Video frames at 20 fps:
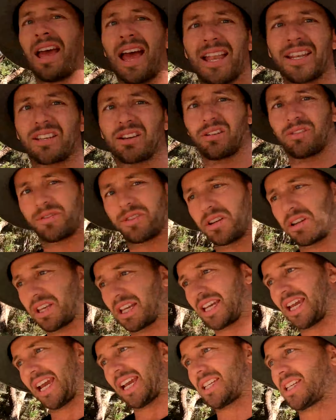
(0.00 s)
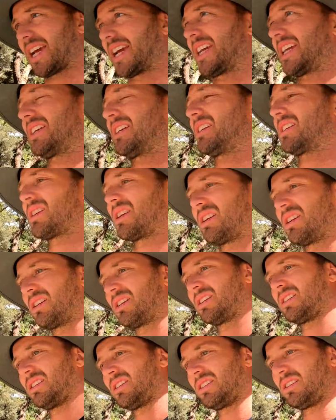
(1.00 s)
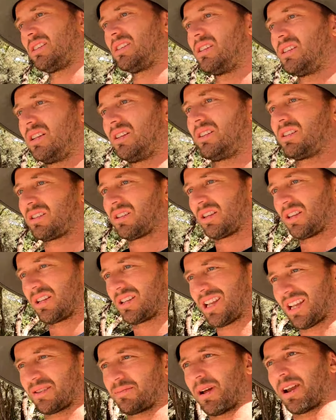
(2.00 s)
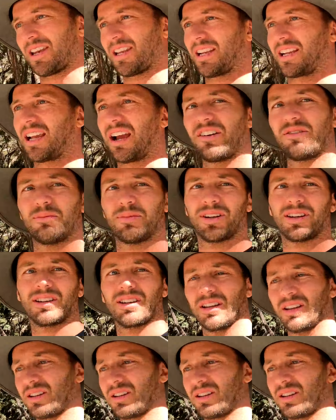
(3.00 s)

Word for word: Hats off to the caretakers the Tasmanian government,